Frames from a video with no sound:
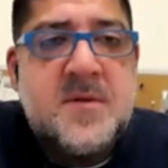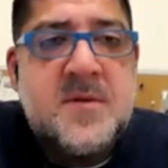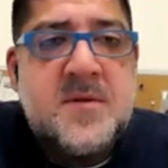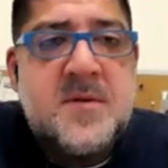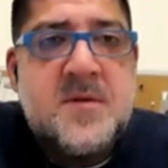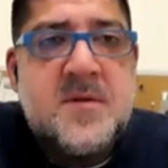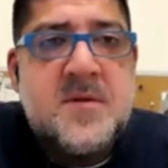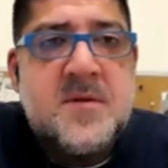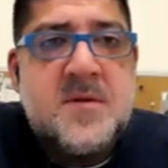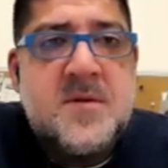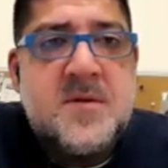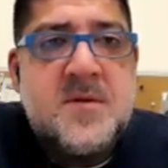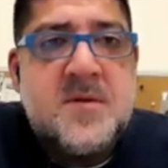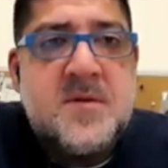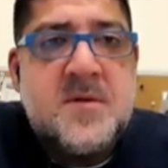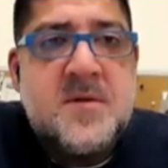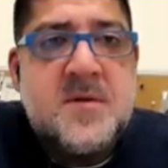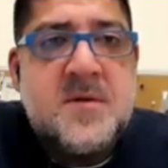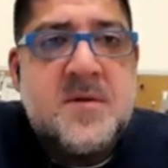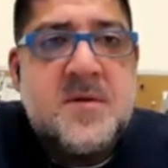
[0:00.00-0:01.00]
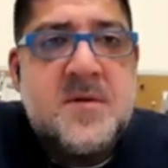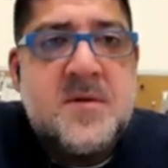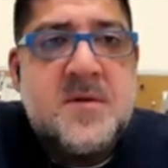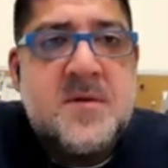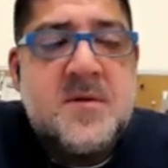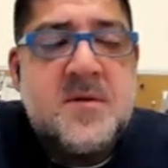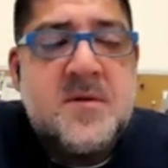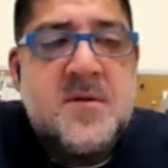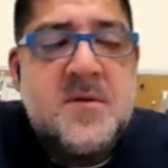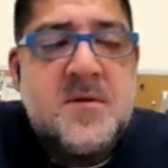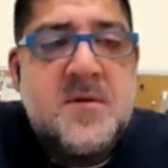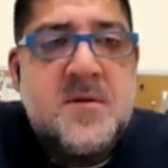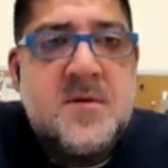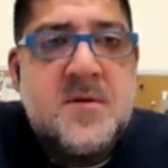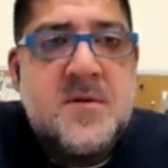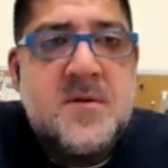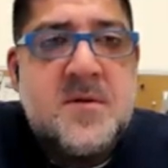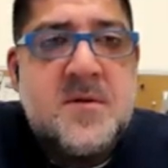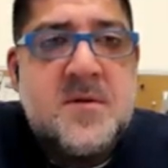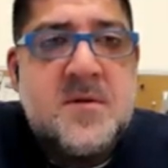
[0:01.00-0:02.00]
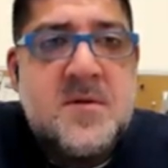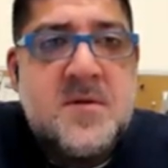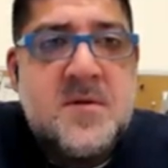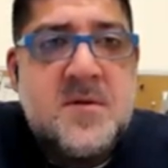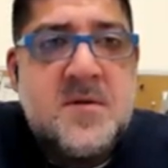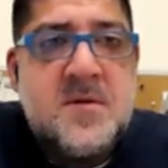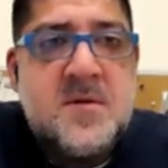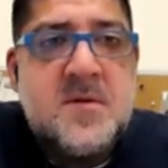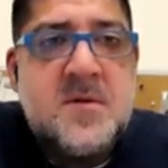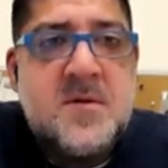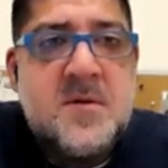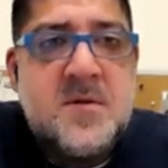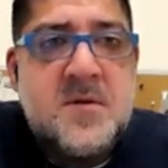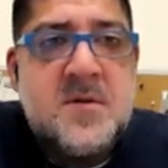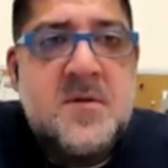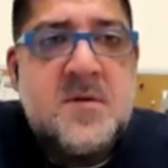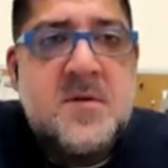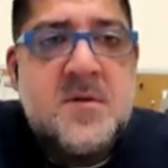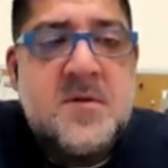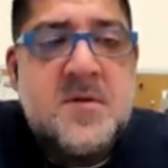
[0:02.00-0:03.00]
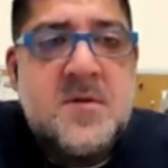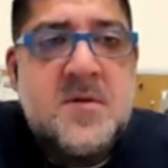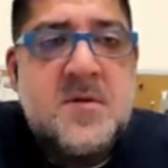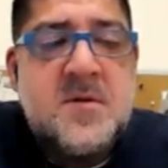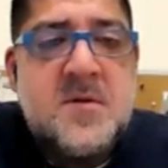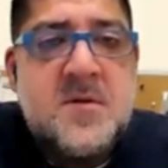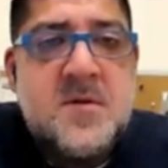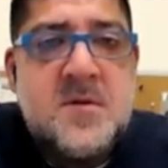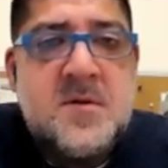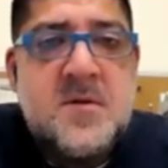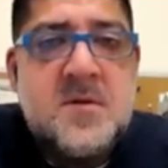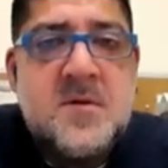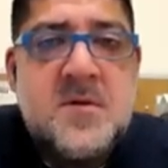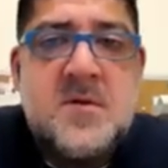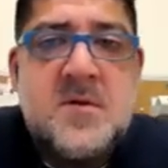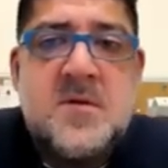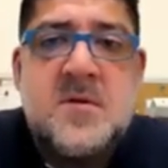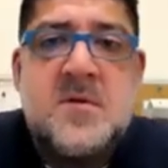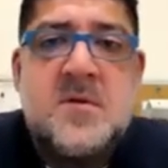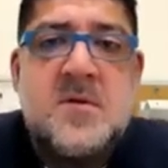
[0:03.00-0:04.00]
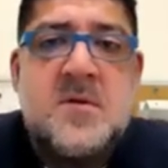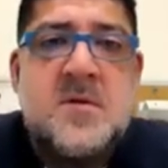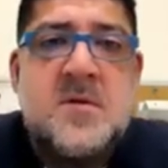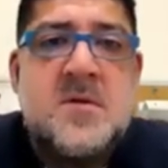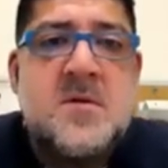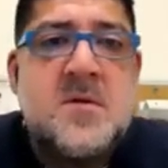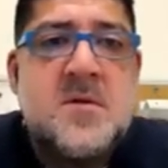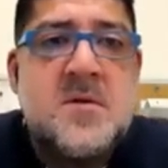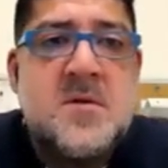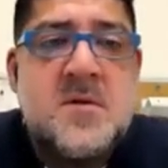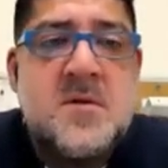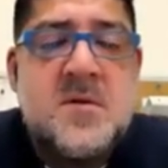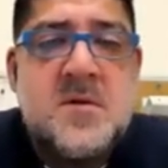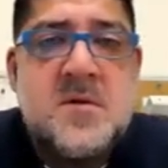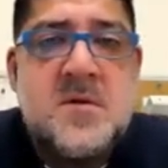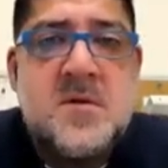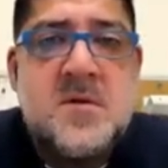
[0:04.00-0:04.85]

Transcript: This person isn't speaking.